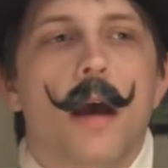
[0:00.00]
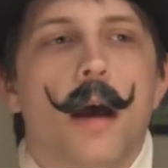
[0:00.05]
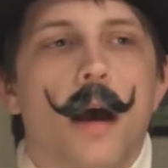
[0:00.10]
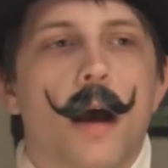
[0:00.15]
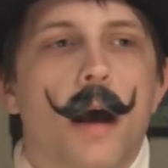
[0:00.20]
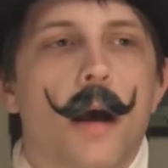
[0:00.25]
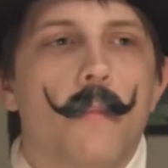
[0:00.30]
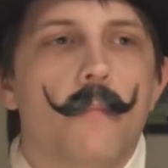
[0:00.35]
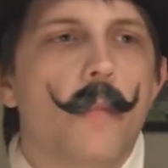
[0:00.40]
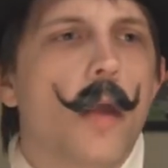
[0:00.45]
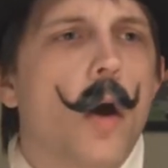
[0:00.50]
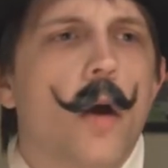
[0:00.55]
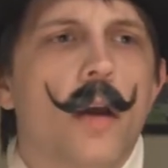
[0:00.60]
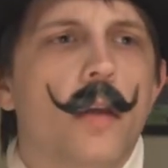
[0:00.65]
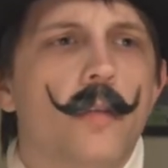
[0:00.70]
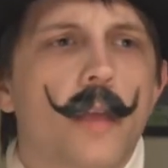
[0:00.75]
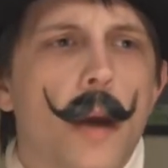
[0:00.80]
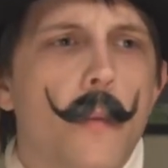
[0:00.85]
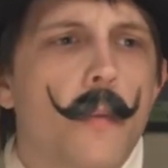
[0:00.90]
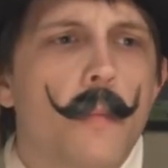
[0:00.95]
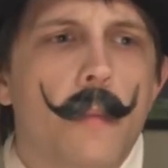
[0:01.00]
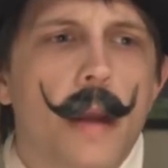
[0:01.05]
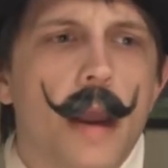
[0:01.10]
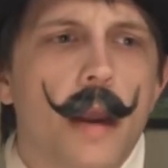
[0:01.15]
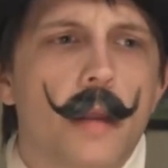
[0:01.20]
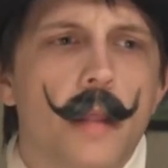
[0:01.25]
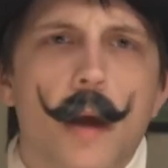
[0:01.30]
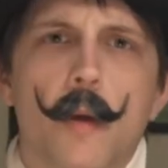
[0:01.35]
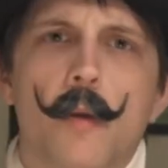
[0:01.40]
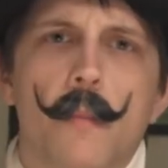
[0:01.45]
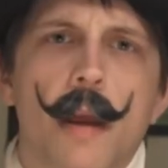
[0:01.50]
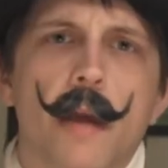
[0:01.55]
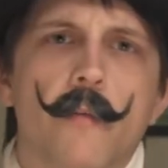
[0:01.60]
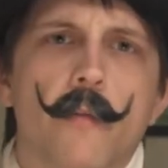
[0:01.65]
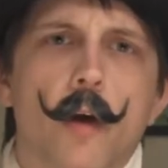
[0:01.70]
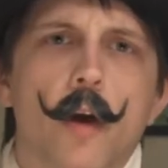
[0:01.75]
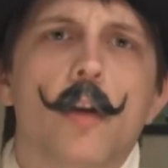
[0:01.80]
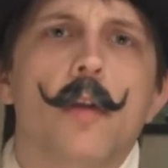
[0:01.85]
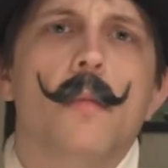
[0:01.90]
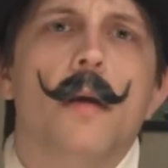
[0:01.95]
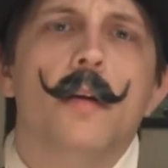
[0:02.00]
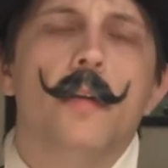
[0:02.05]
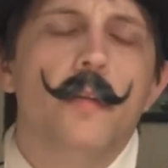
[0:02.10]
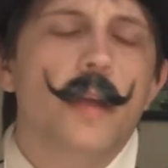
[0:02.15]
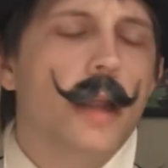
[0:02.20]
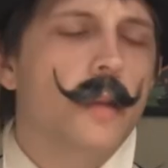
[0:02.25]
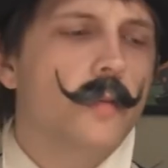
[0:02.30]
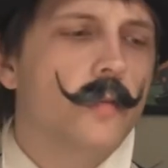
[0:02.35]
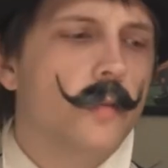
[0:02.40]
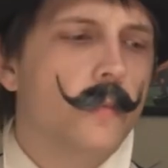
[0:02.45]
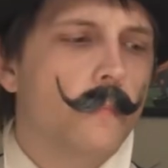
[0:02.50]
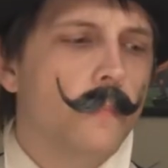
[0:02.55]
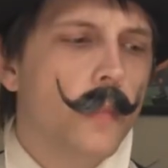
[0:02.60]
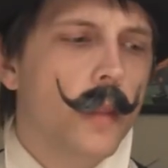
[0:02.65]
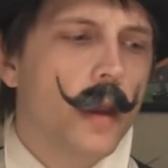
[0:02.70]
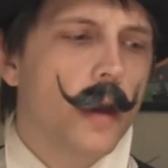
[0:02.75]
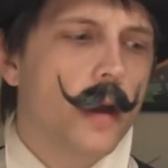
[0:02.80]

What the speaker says: No, because that would make far too much sense.